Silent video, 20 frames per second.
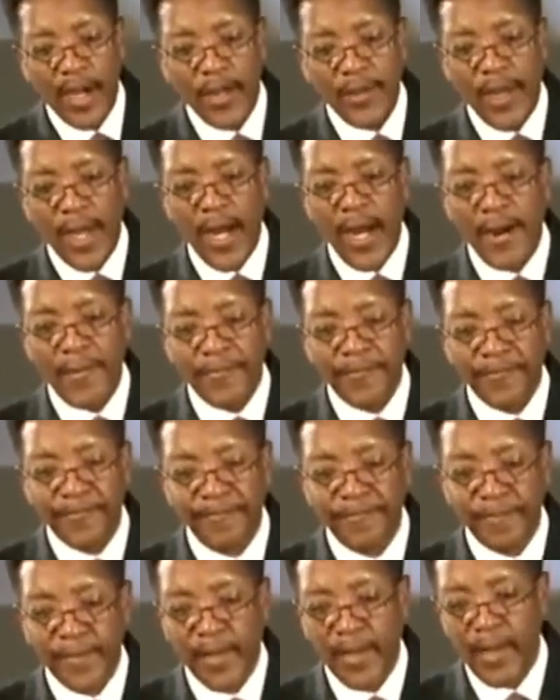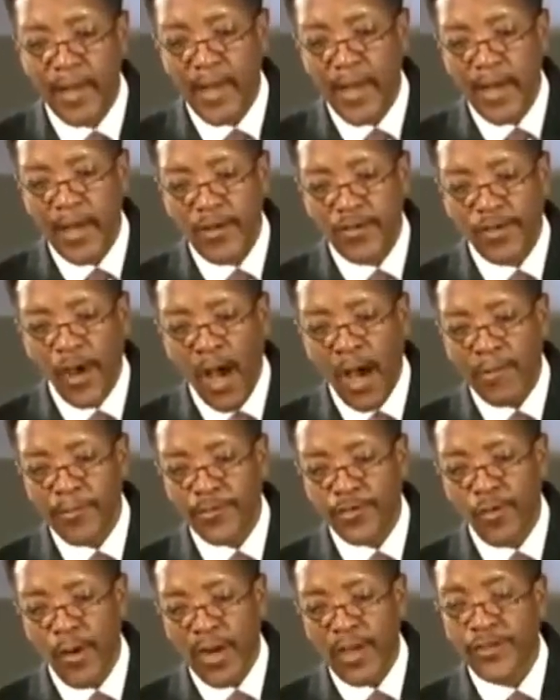Are you there?
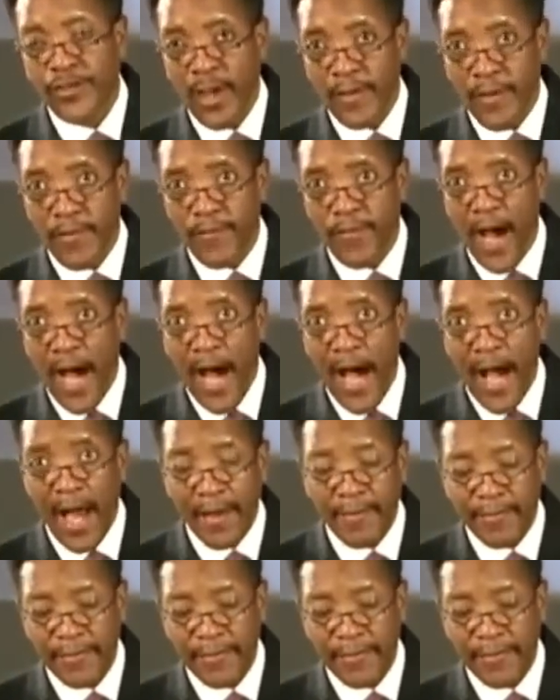Psalms 27 5.